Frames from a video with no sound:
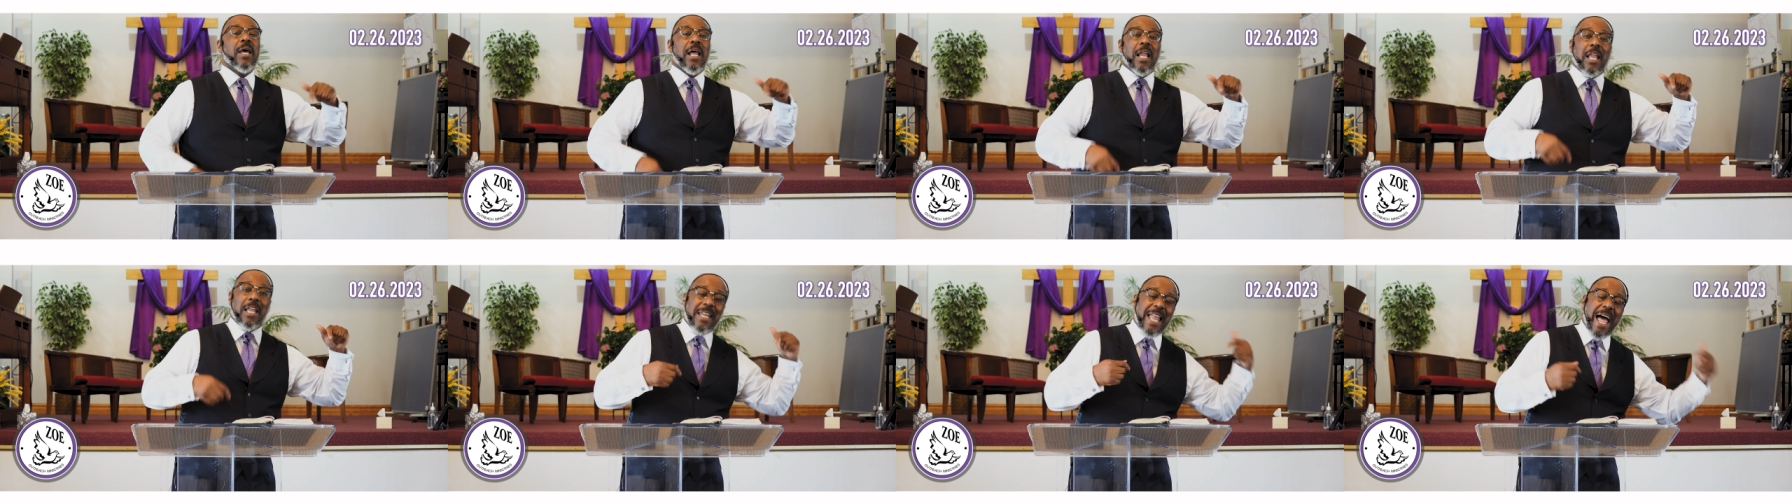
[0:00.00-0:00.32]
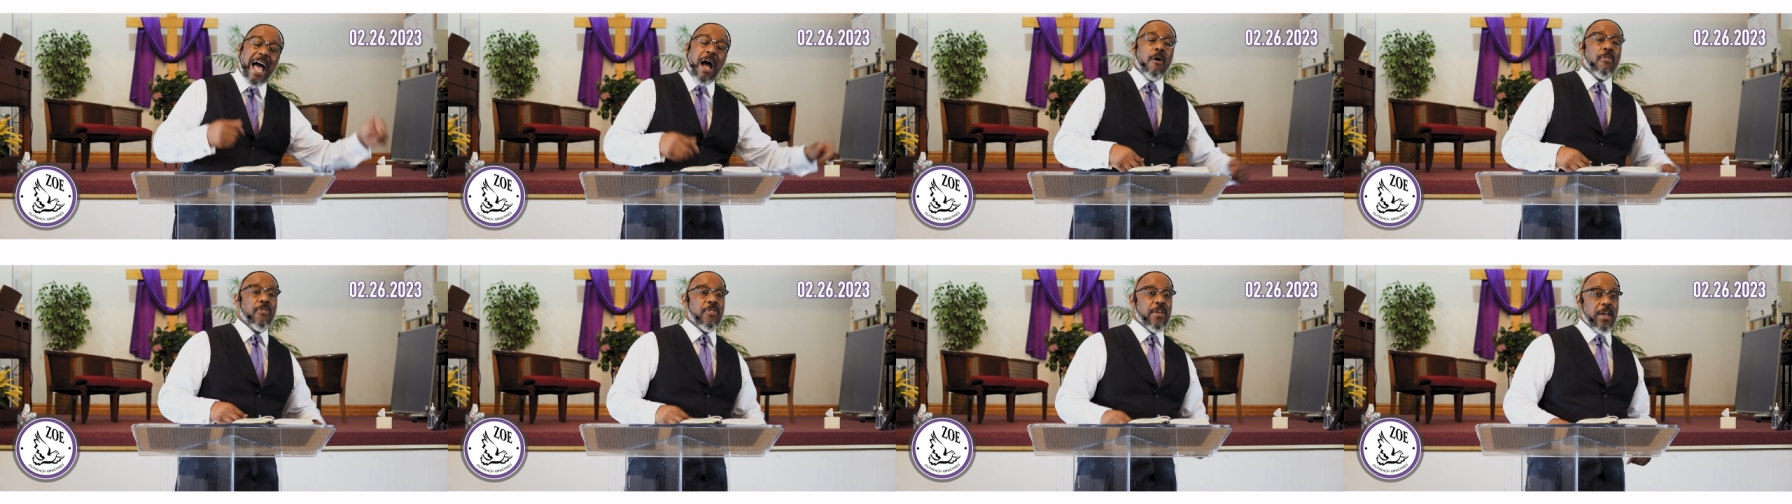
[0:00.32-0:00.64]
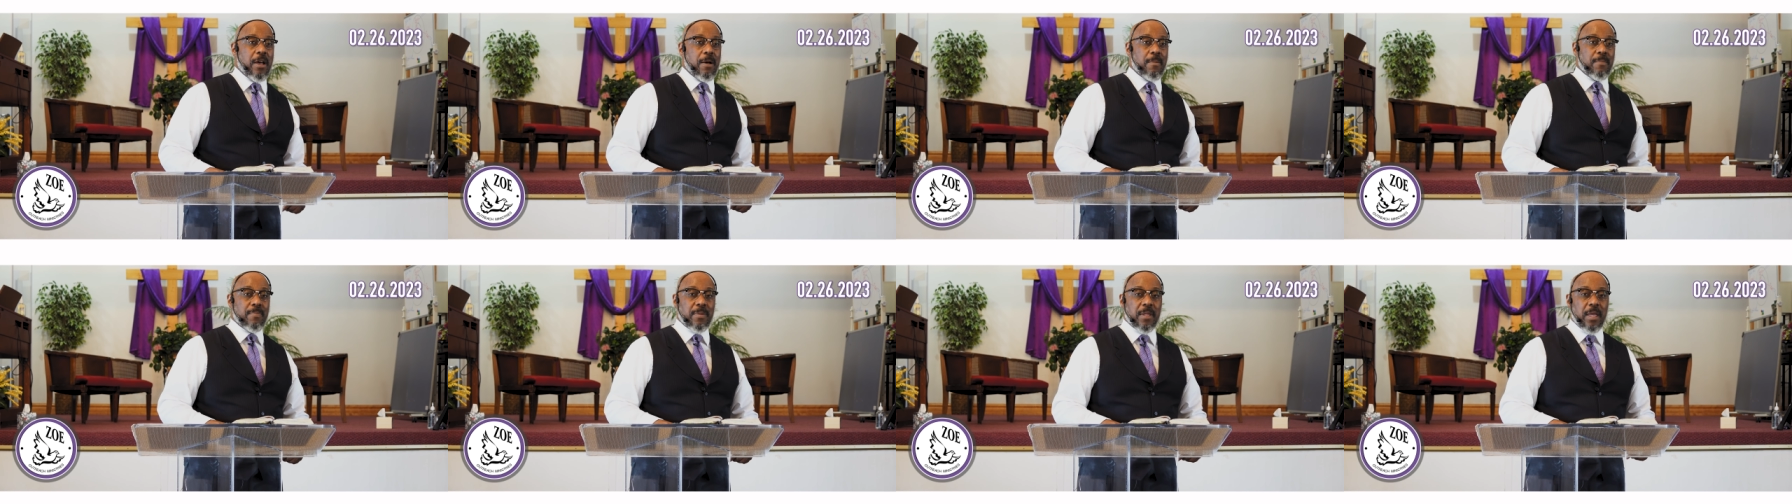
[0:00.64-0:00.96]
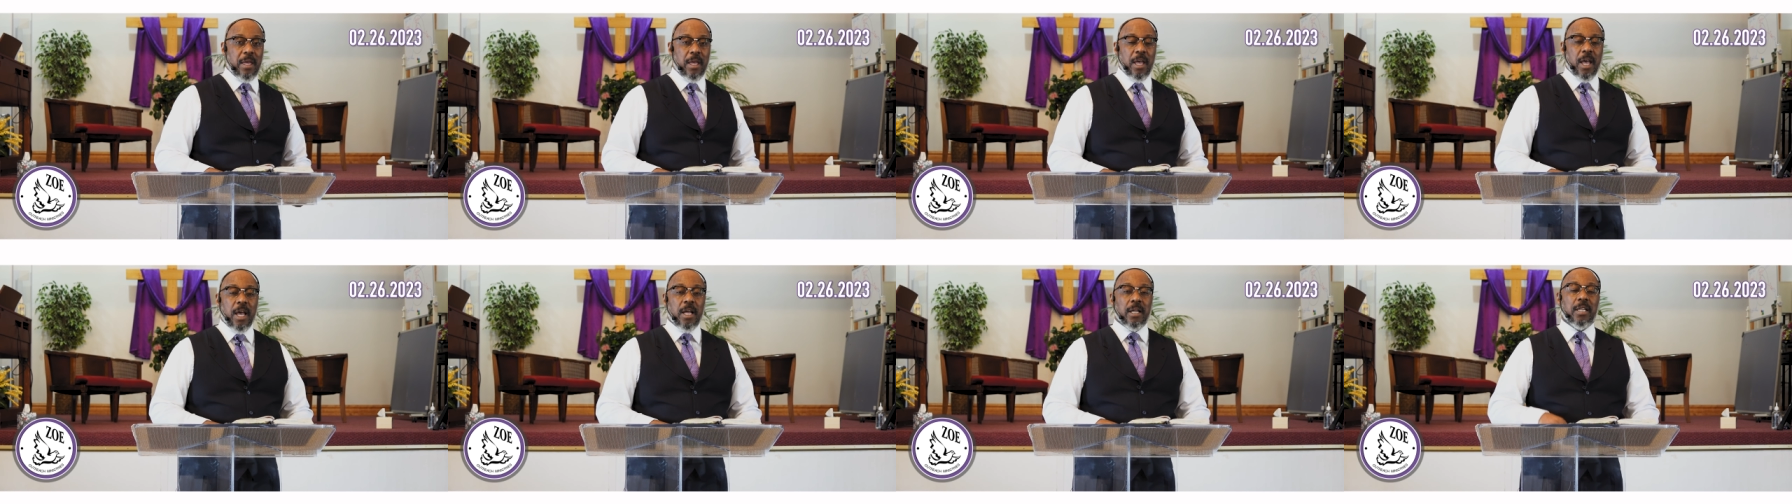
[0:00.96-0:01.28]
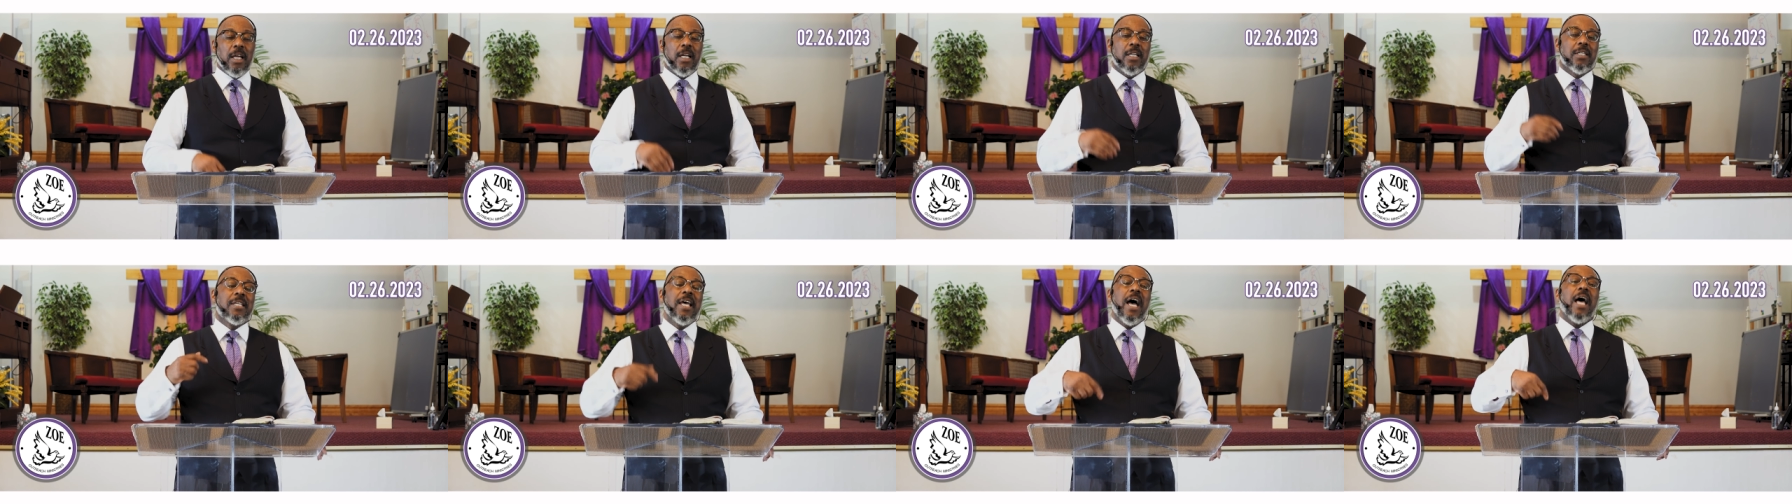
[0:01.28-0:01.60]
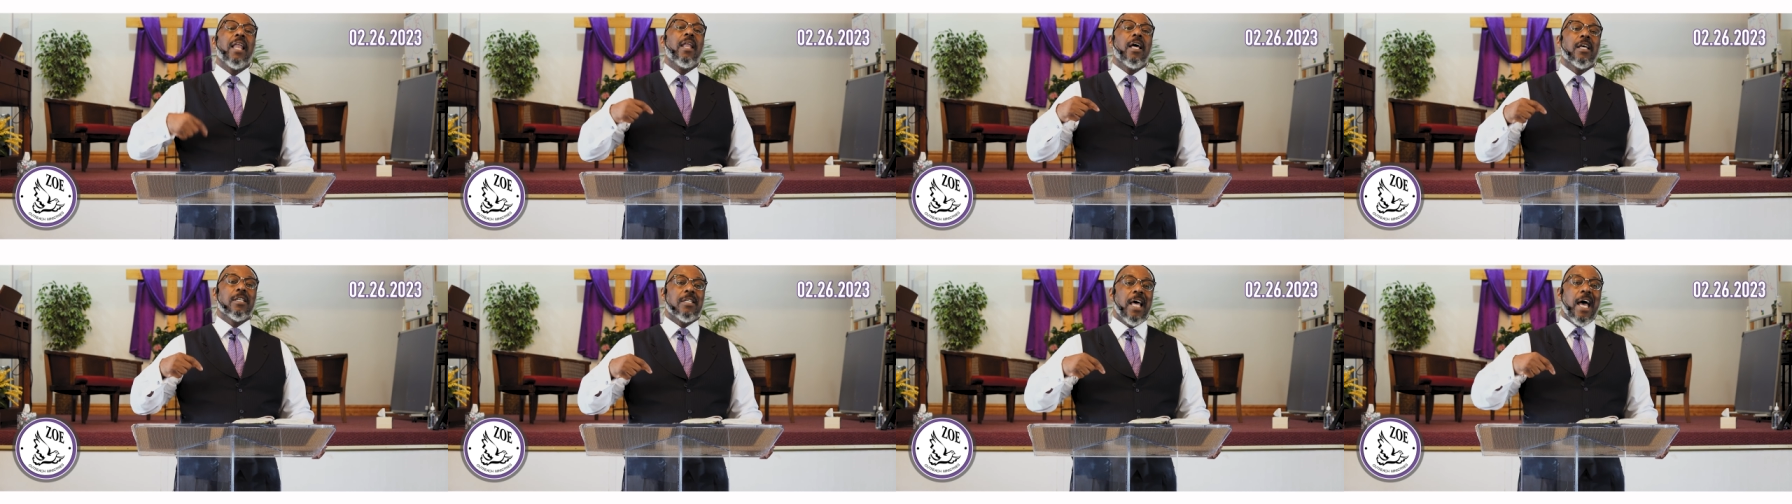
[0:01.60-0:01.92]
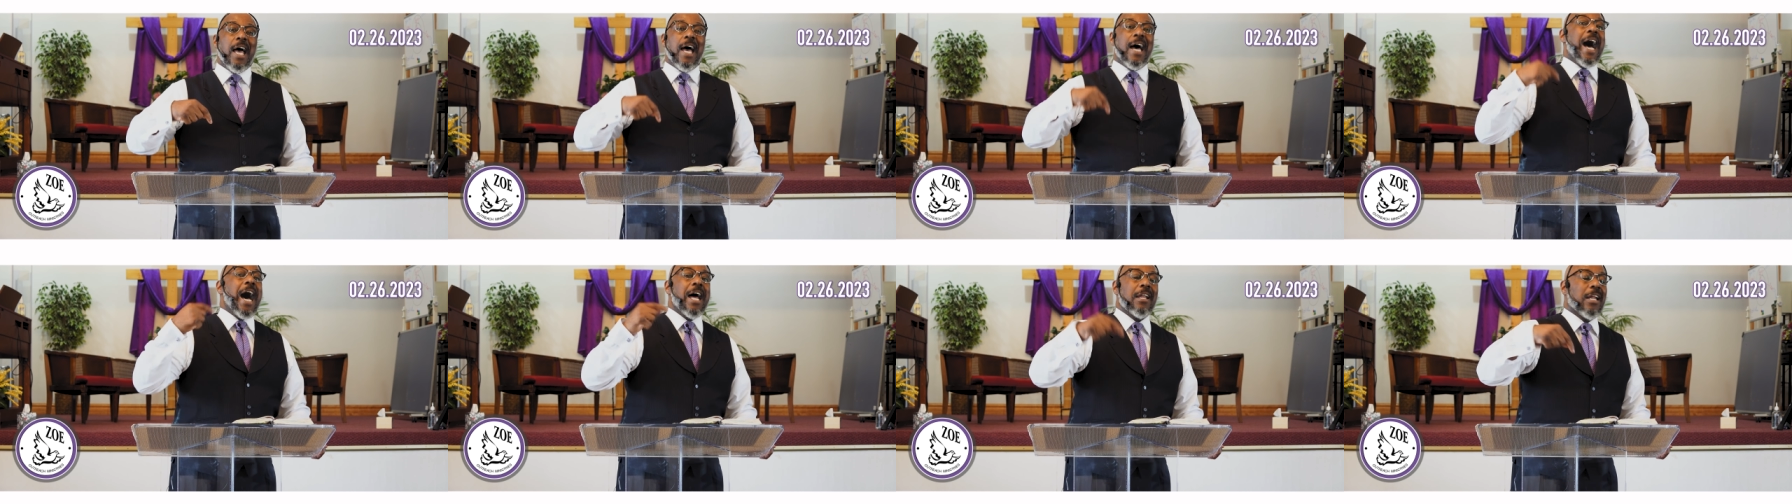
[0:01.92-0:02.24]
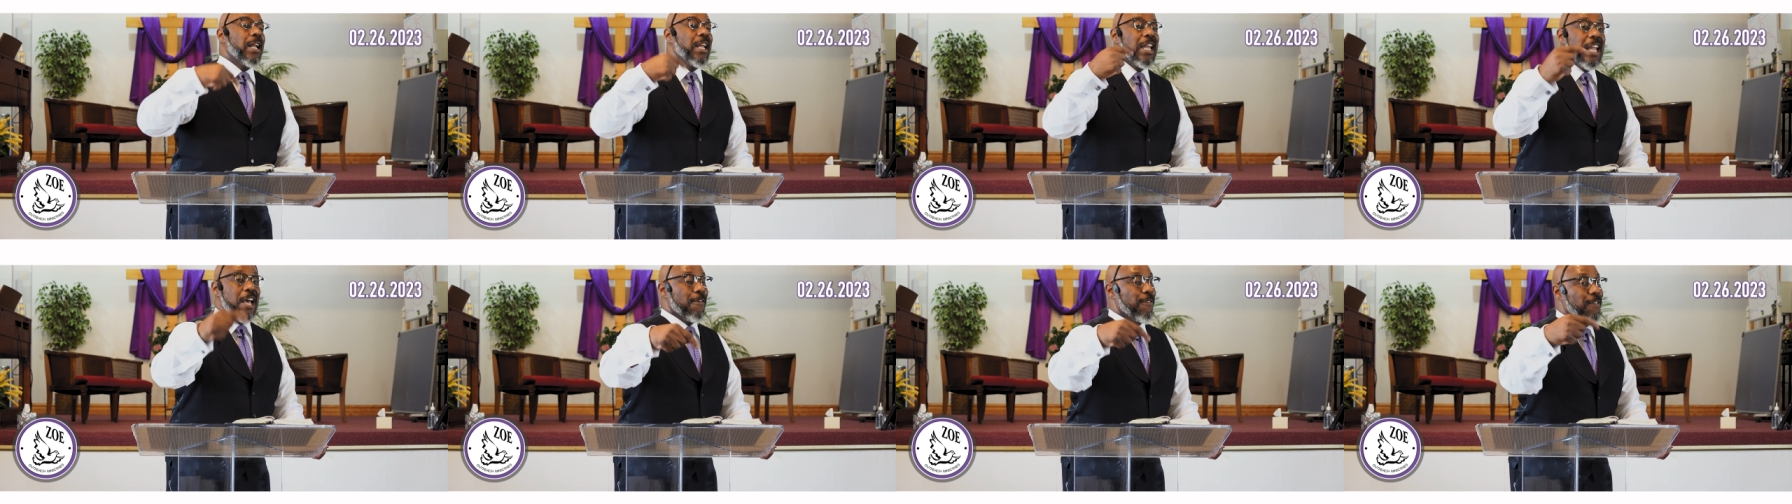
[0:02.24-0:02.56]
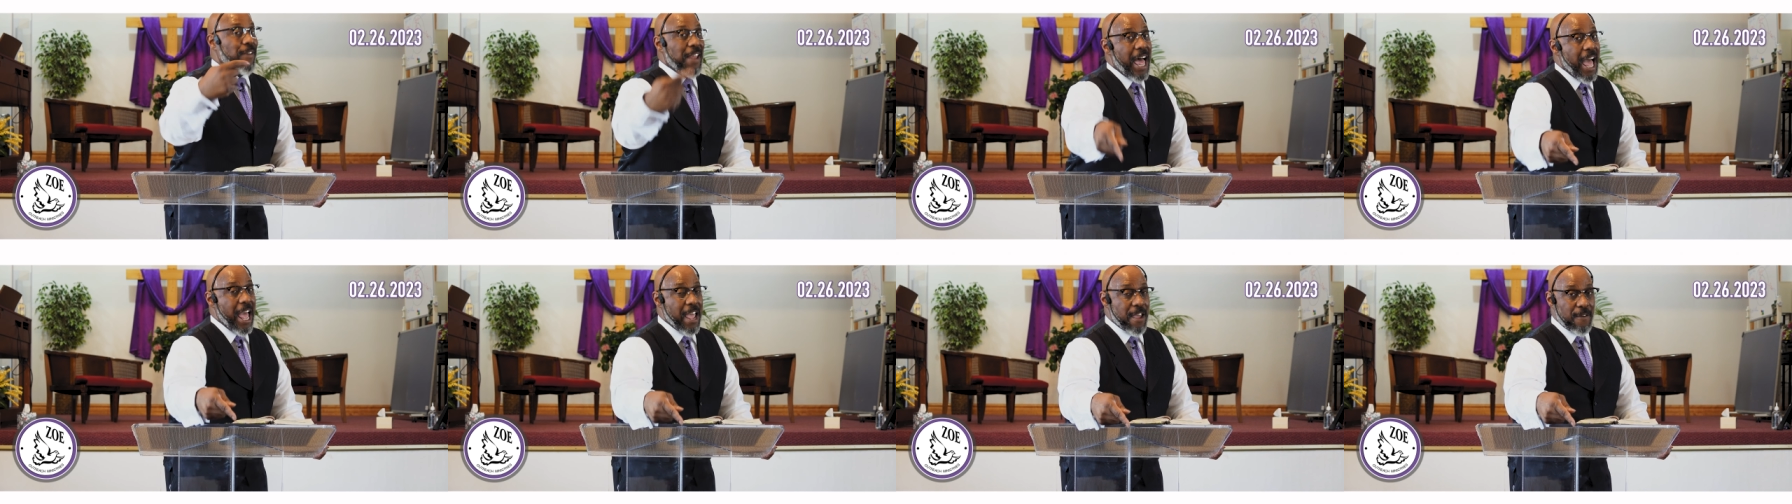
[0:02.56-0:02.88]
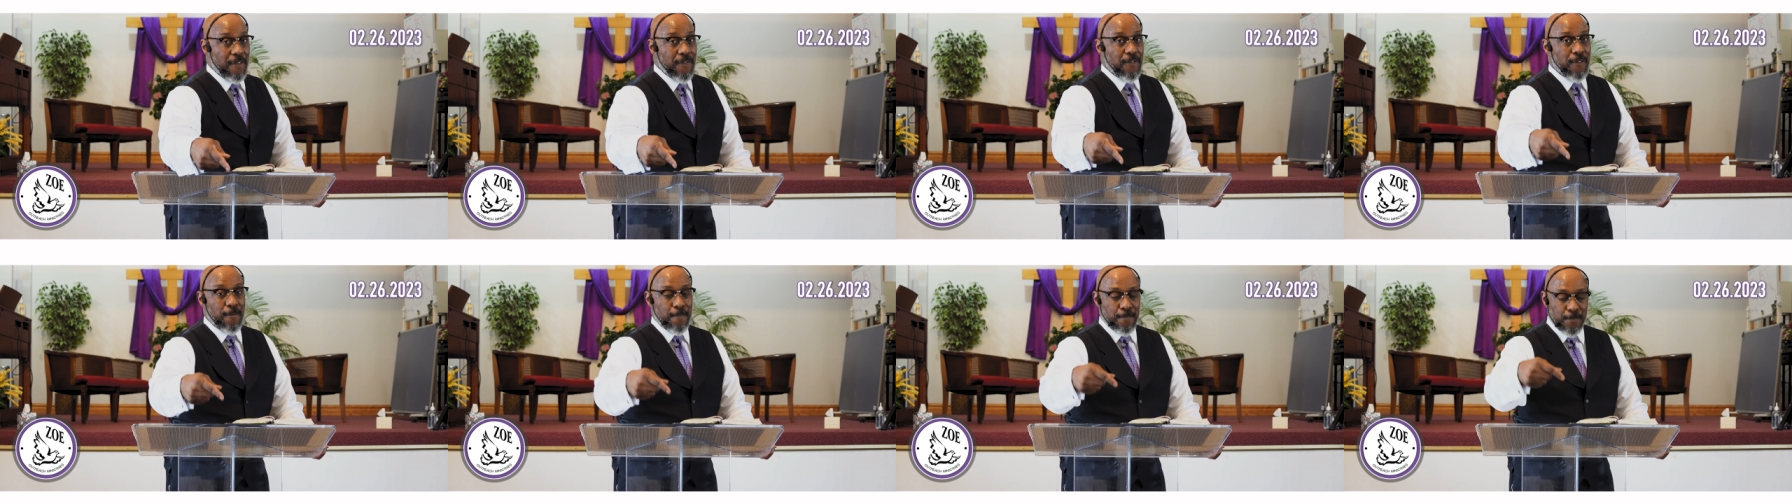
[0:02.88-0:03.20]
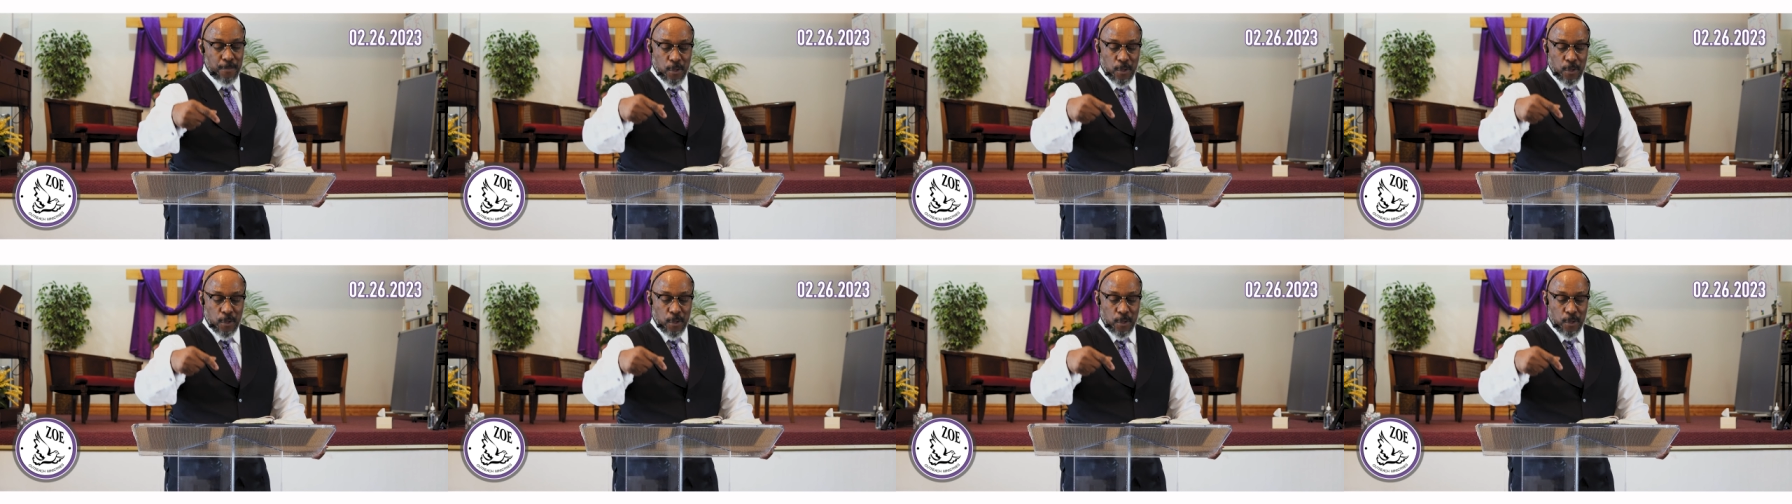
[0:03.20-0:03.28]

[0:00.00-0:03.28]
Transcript: we allow them to tell us how to live life.